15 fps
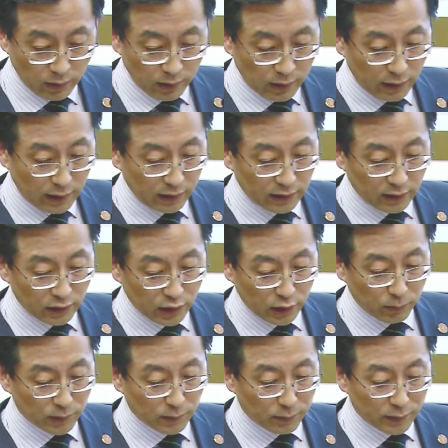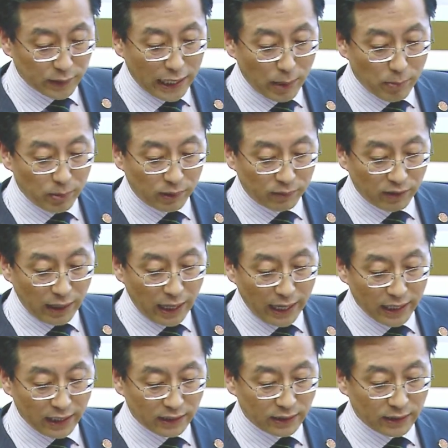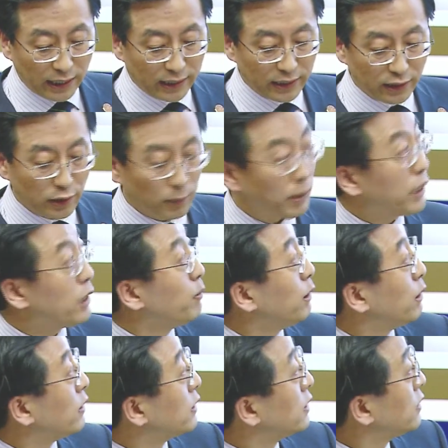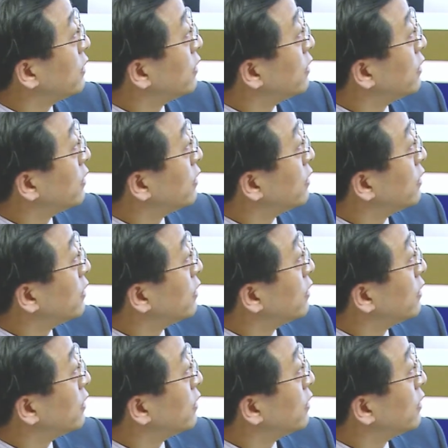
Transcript: And in terms of the number of highly cited papers,